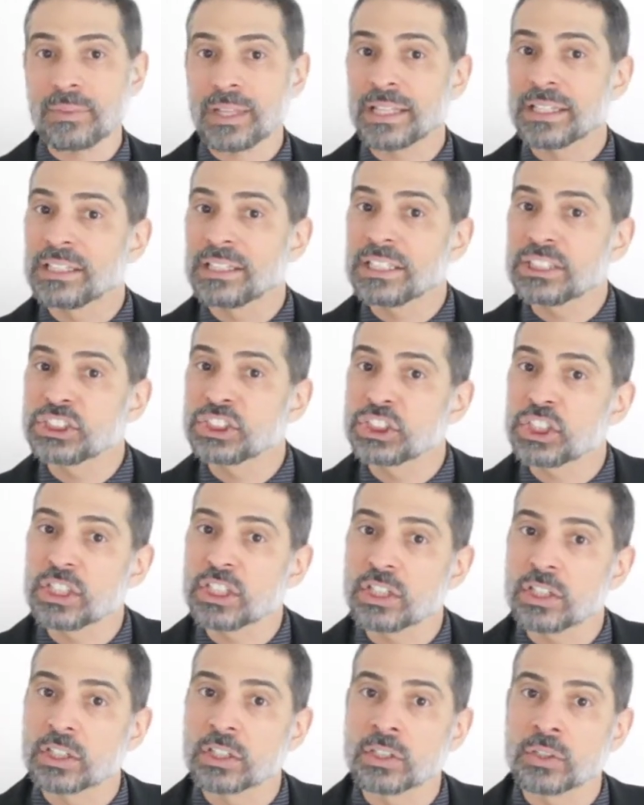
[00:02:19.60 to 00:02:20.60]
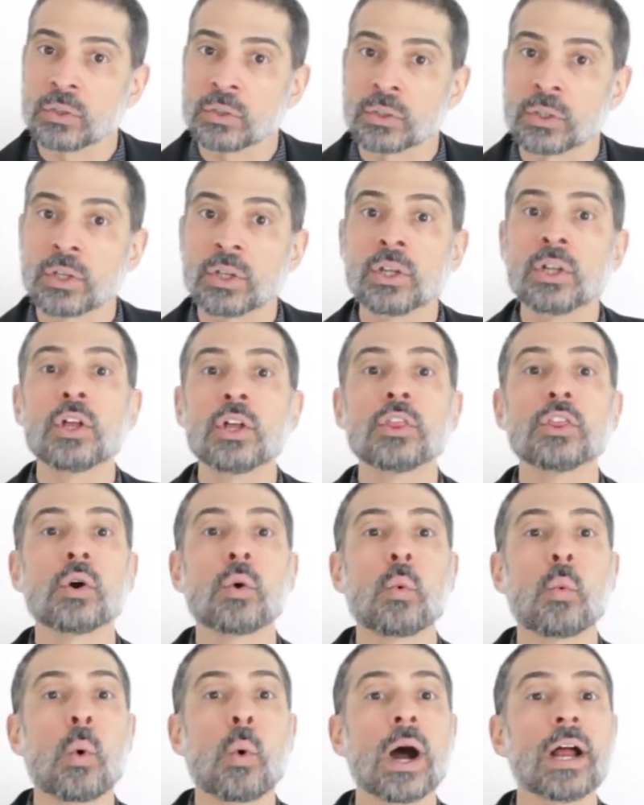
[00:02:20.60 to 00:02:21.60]
This should include the
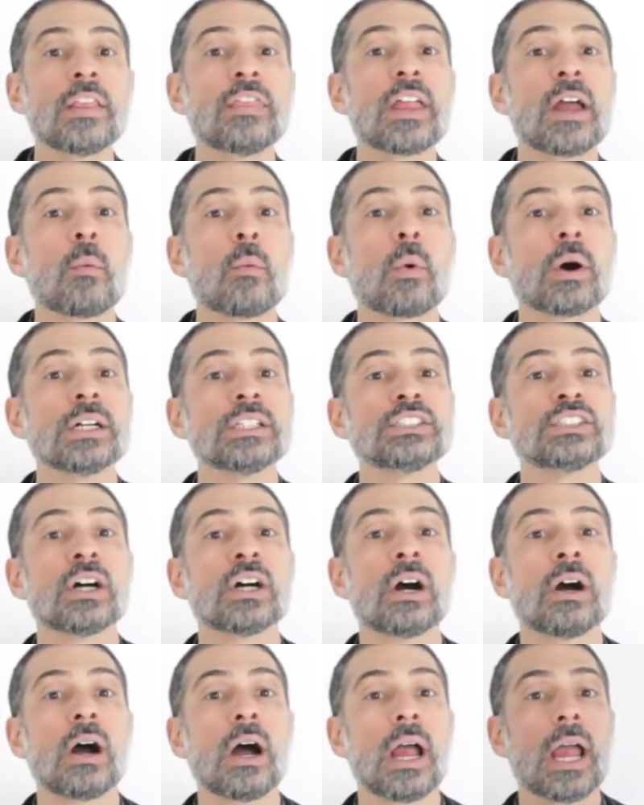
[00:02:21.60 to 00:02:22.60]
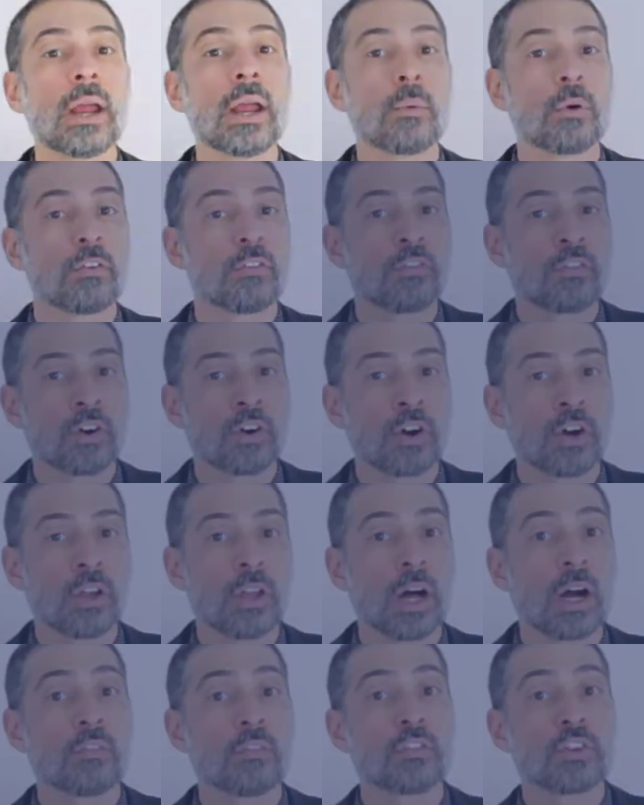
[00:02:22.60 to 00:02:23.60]
one that was a referral
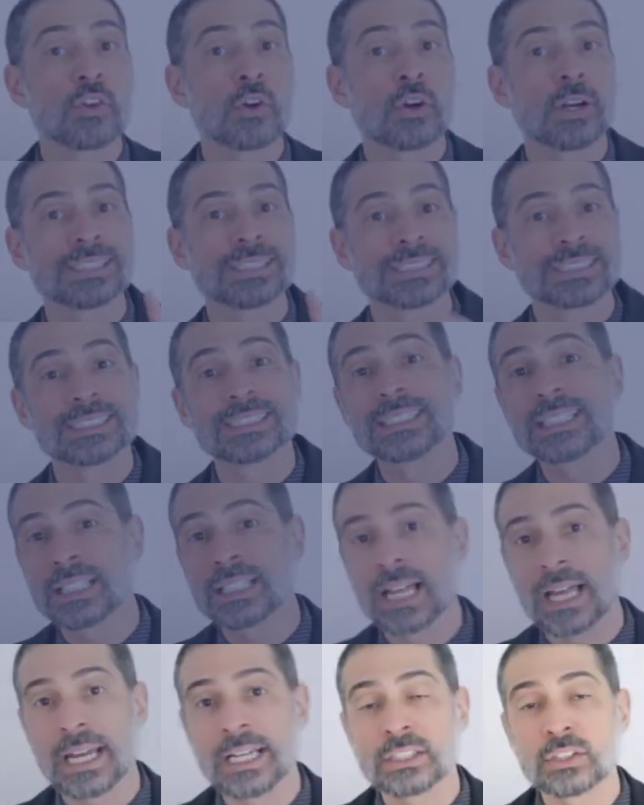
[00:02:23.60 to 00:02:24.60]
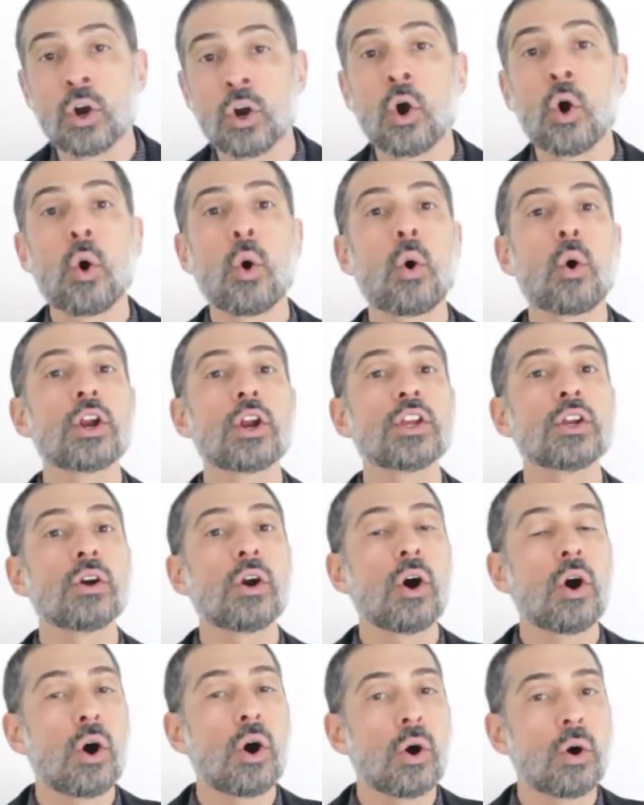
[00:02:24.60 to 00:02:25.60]
of your existing client or your
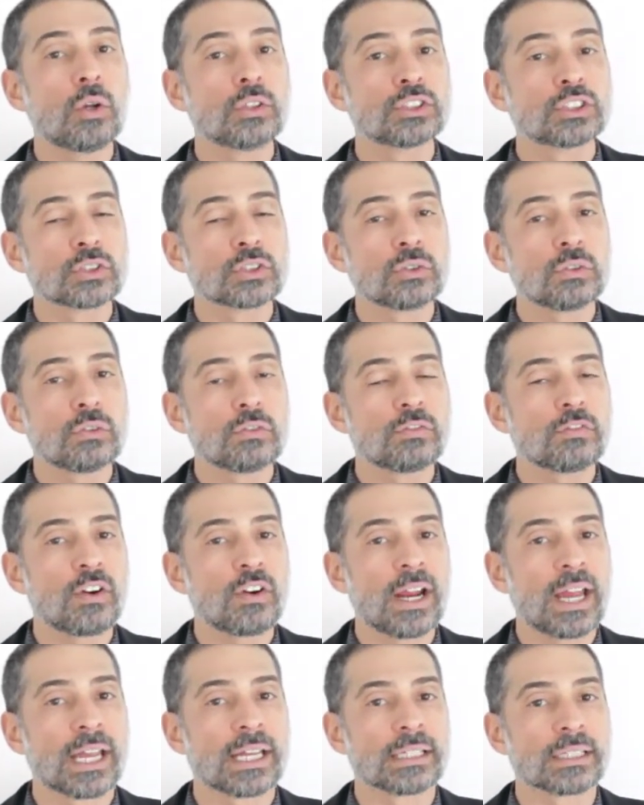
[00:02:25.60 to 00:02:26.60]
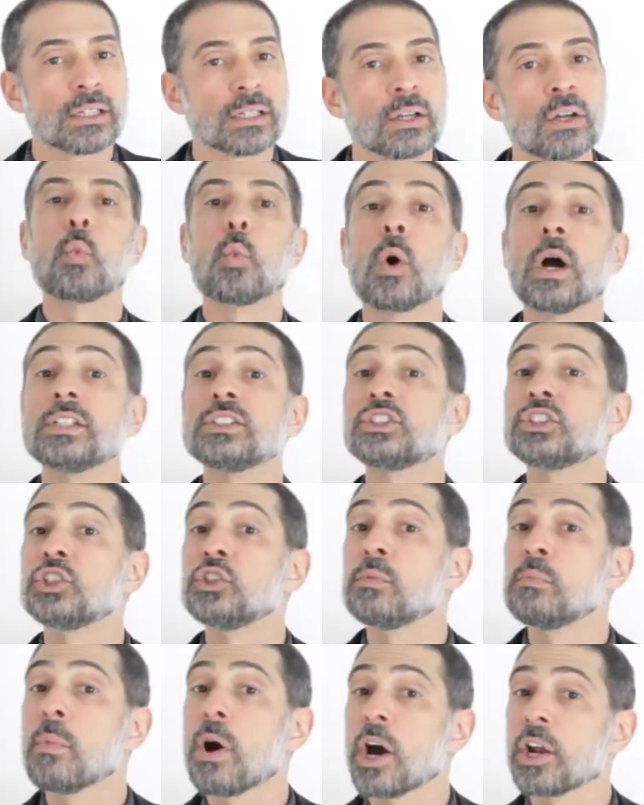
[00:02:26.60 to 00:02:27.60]
old school friend. Once
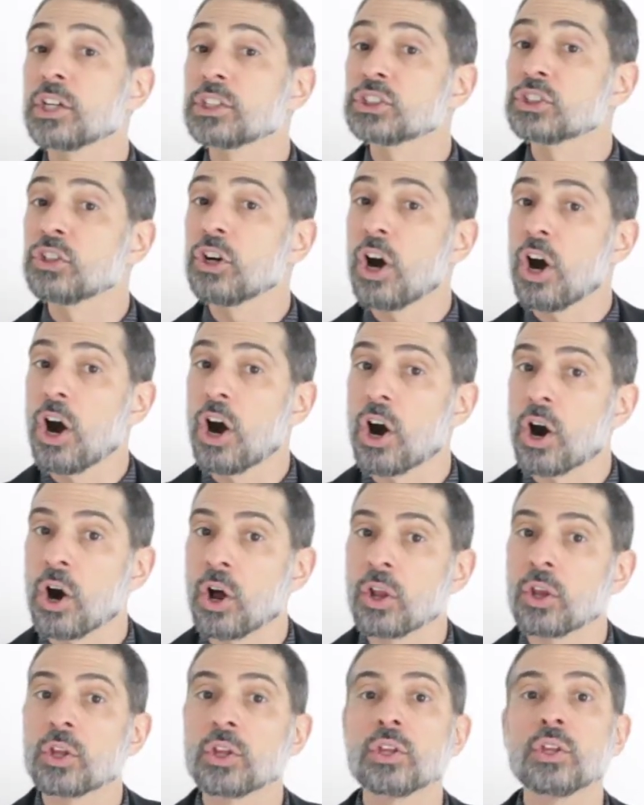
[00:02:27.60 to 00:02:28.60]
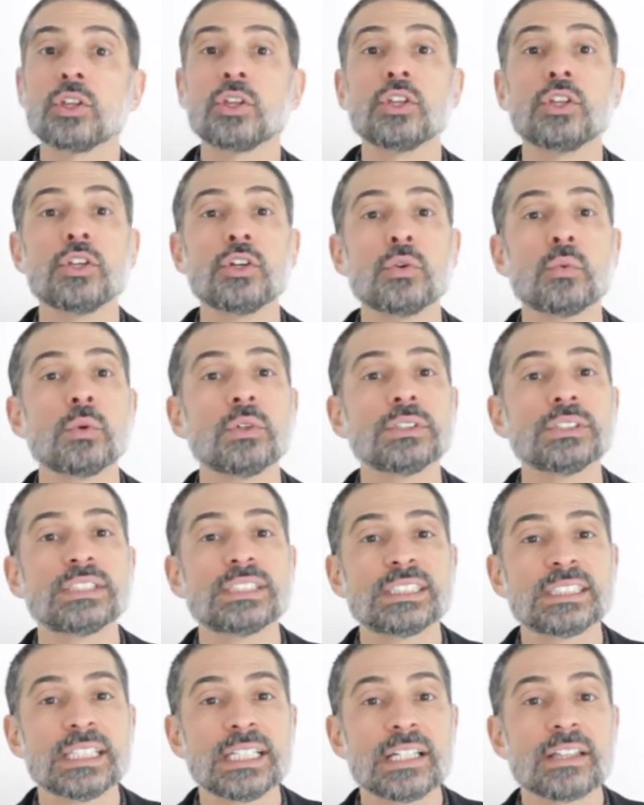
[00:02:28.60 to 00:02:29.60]
you monitor all, you will
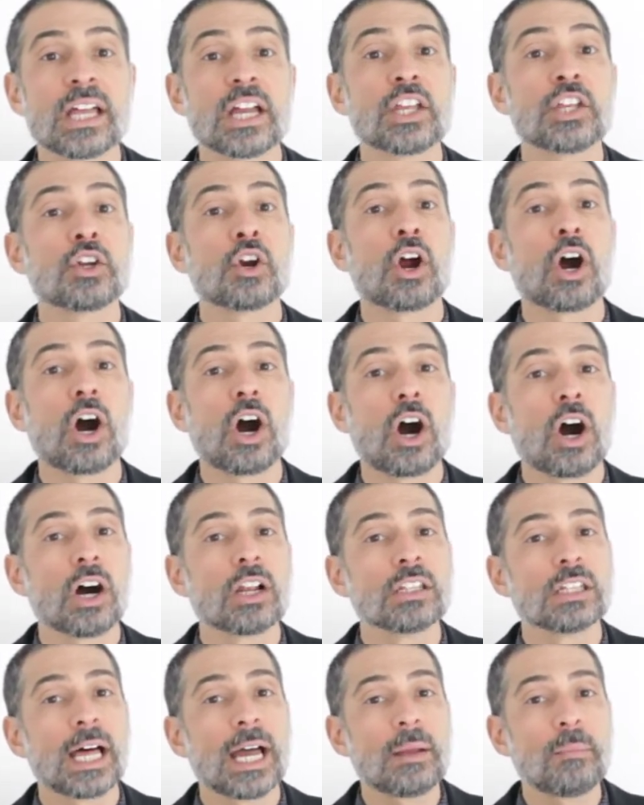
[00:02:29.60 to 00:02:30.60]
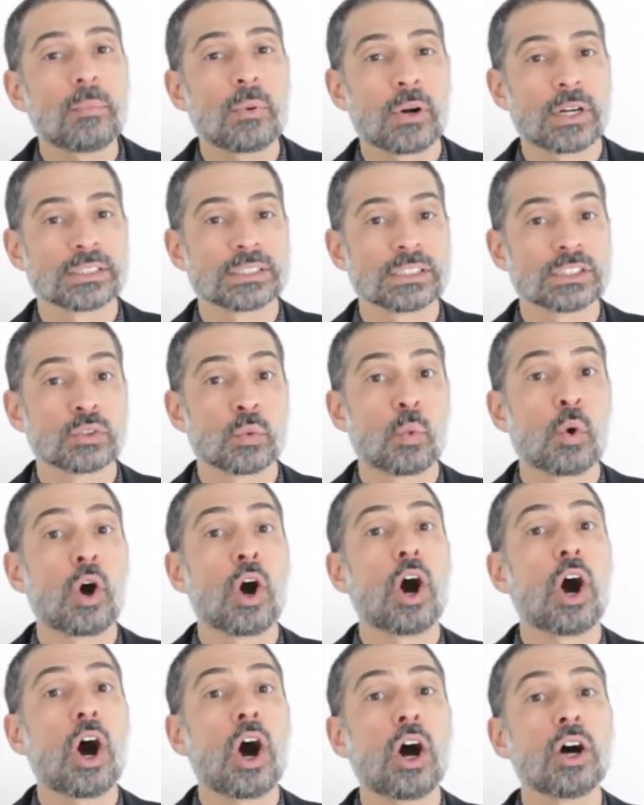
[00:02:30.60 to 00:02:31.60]
see that your online presence will
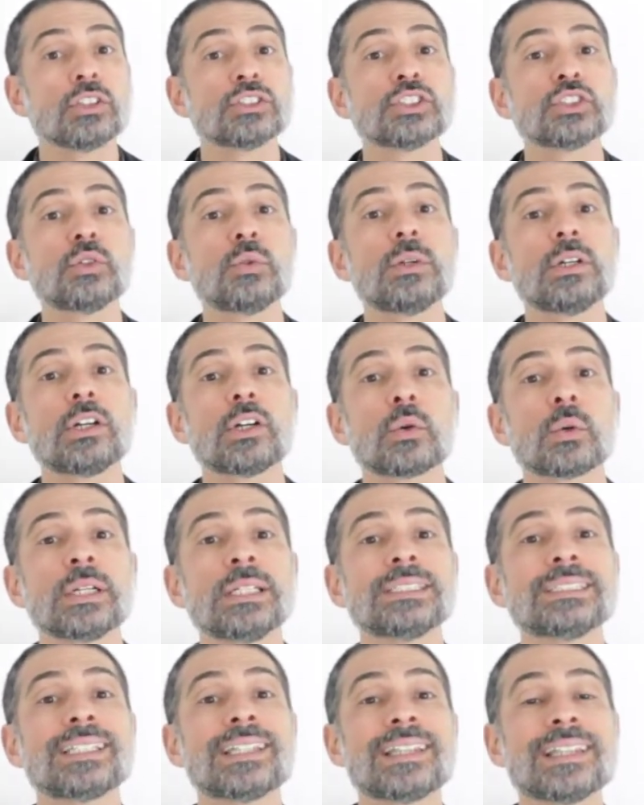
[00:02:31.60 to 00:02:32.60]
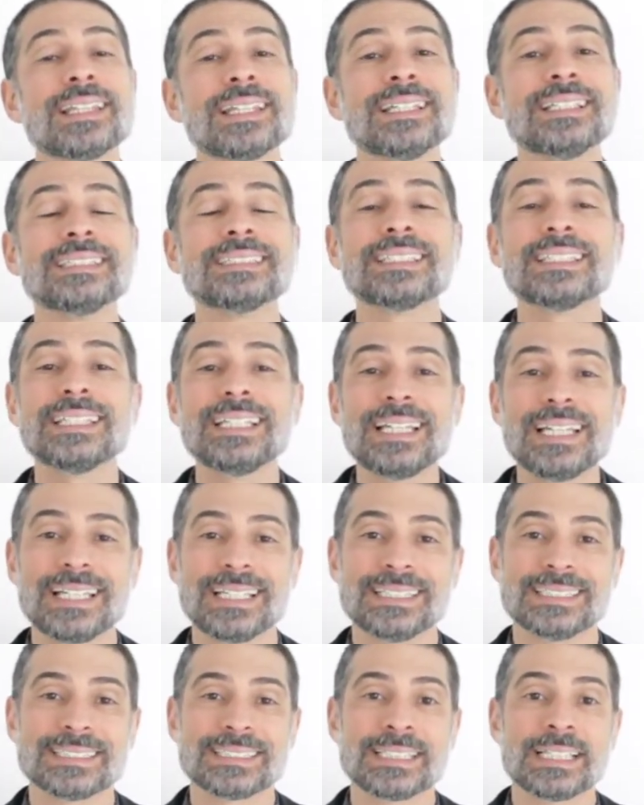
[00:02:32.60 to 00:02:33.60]
also increase these
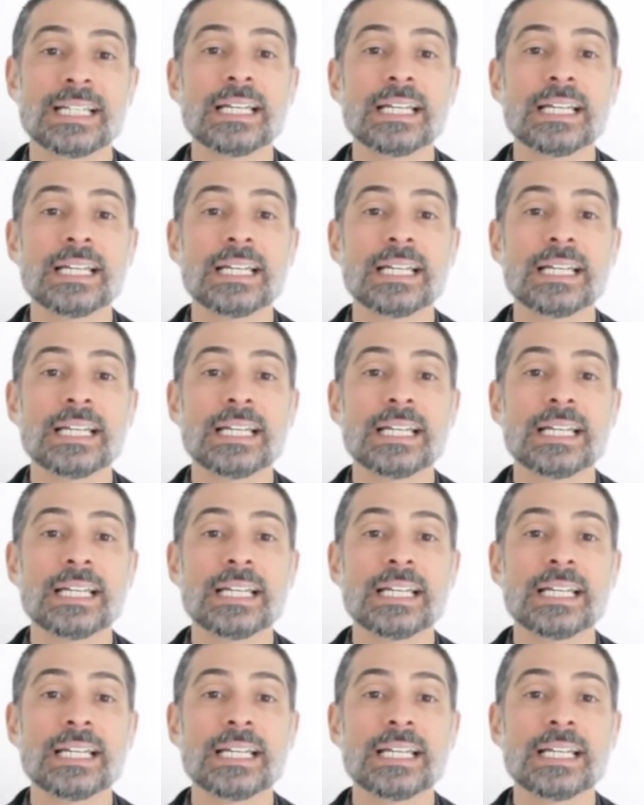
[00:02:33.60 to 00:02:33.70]
leads.